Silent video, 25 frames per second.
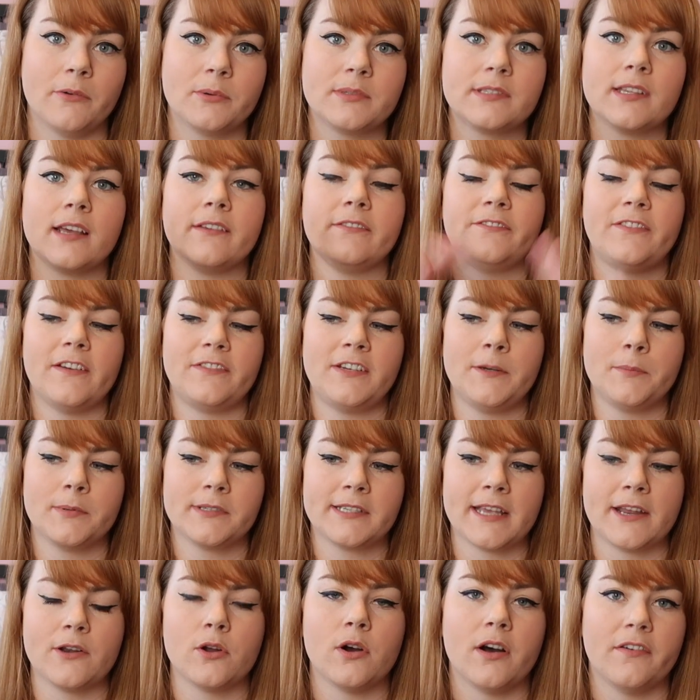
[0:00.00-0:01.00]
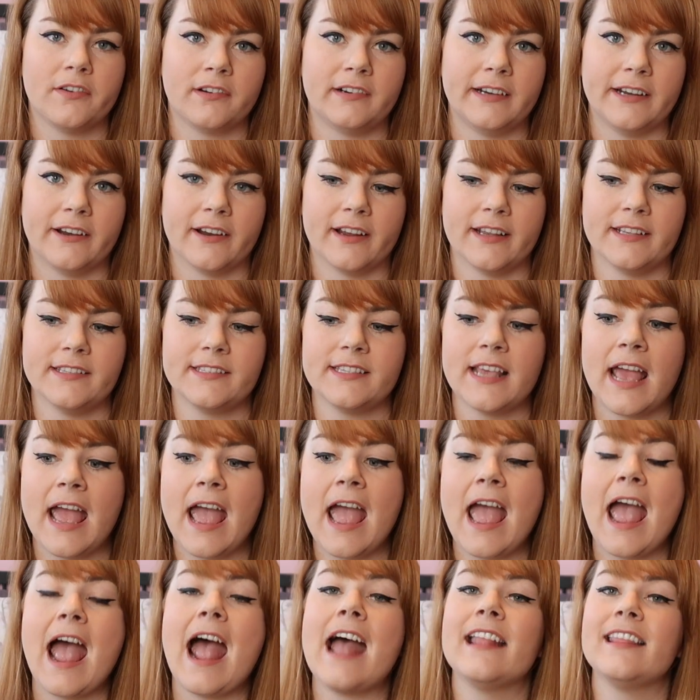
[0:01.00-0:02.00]
It was 50% off clearance,
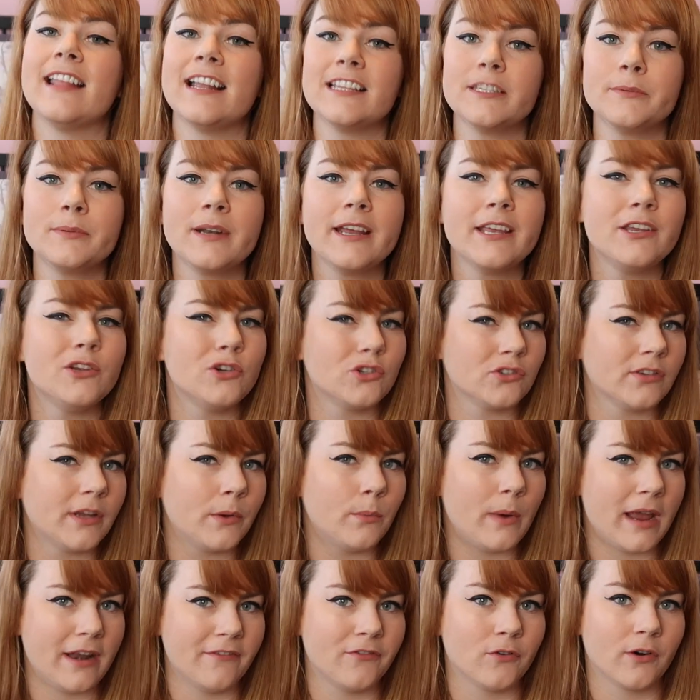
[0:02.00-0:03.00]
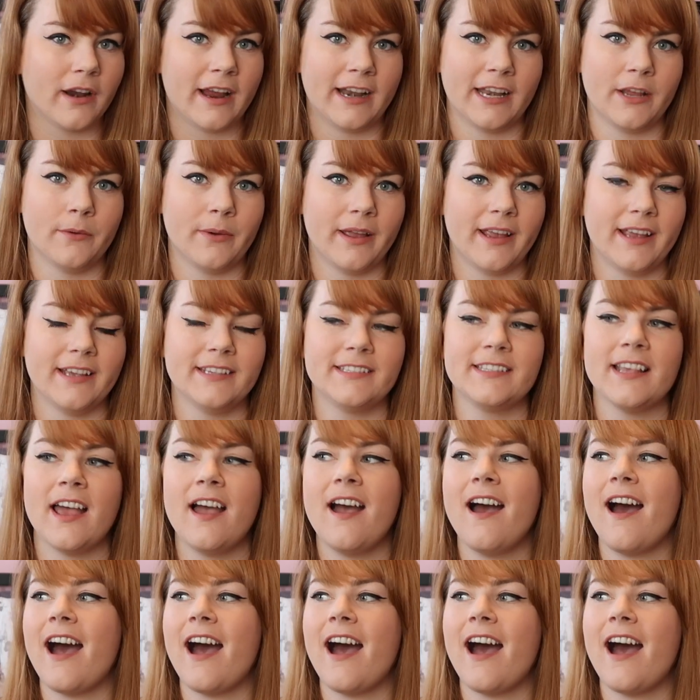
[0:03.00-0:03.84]
and that's what I usually wait for anyways.